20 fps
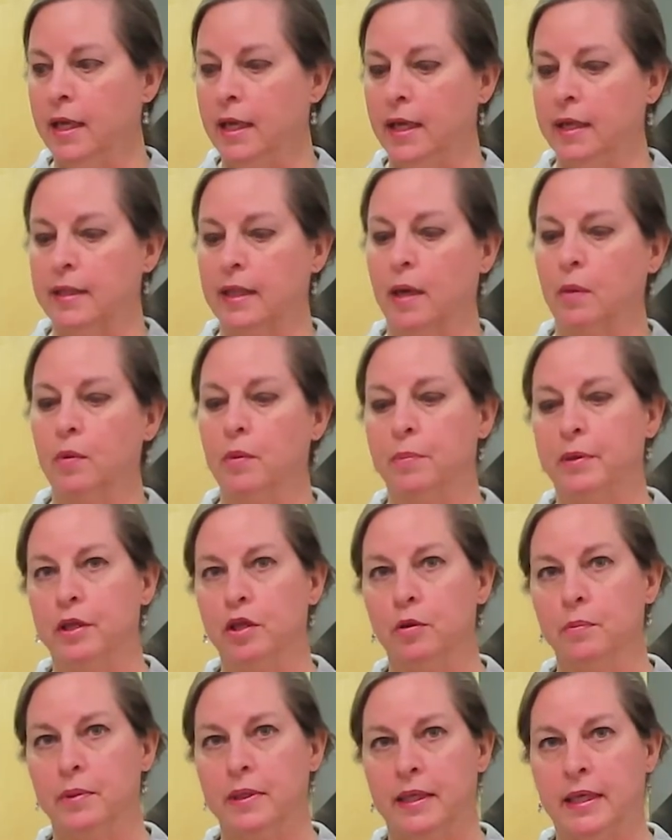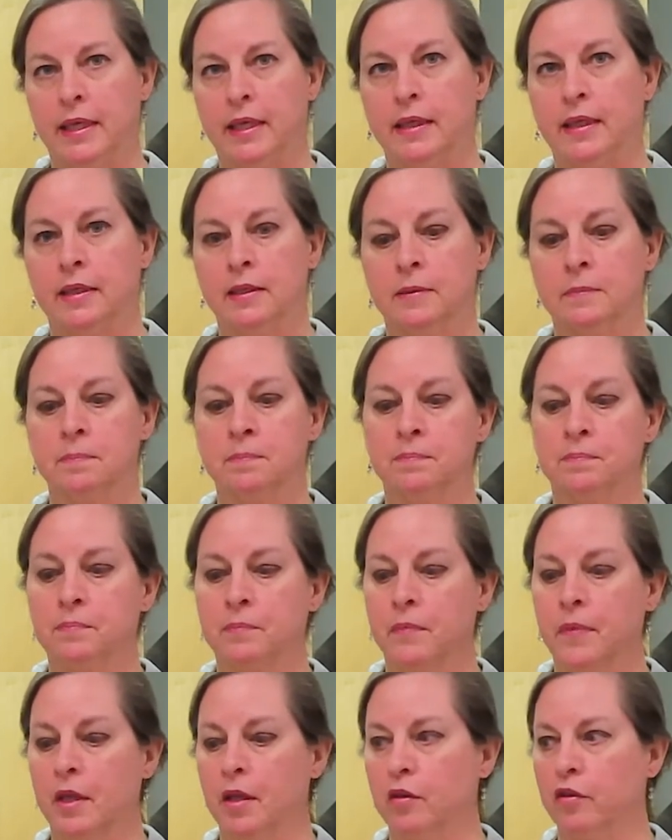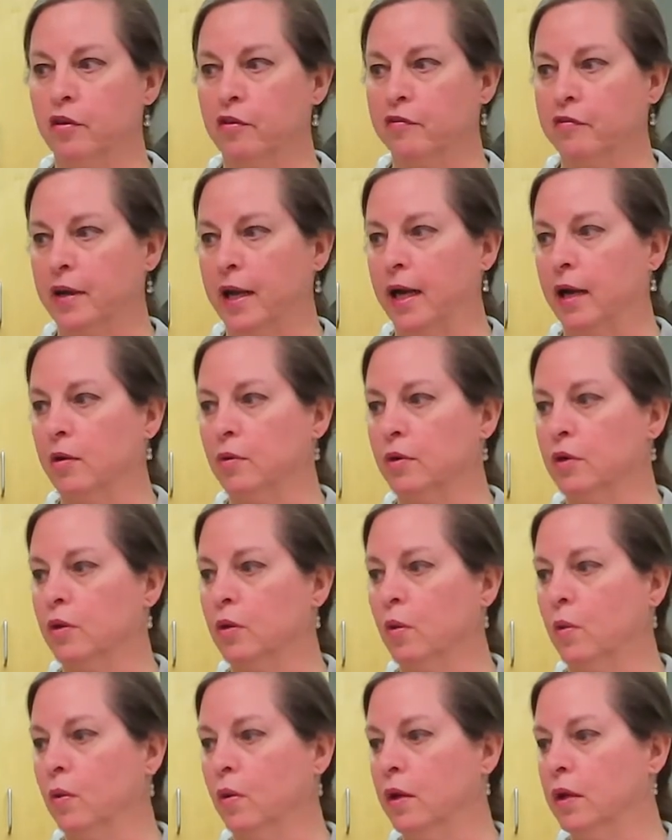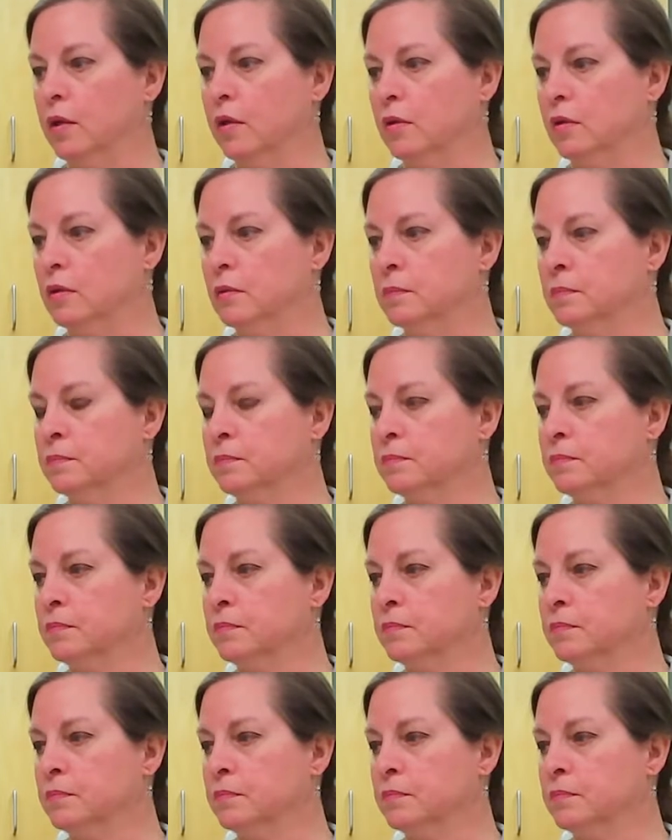And that would be your banana, your flour, oil.